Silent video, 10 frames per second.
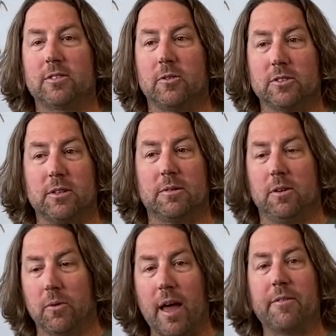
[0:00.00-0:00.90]
So
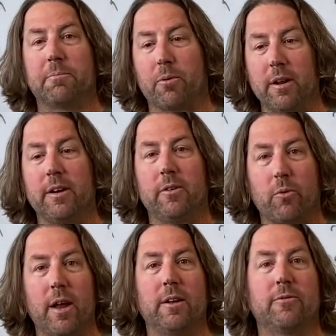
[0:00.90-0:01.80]
we'll have it printed and
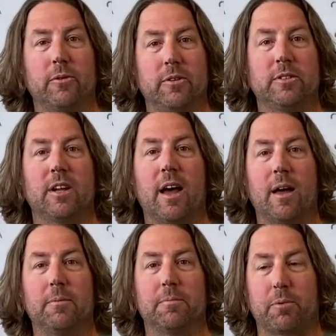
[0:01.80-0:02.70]
ready for you in
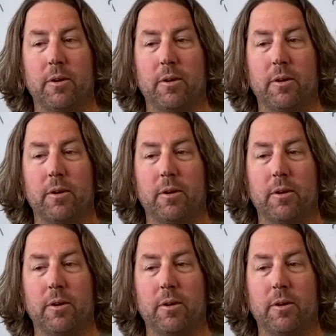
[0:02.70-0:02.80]
time,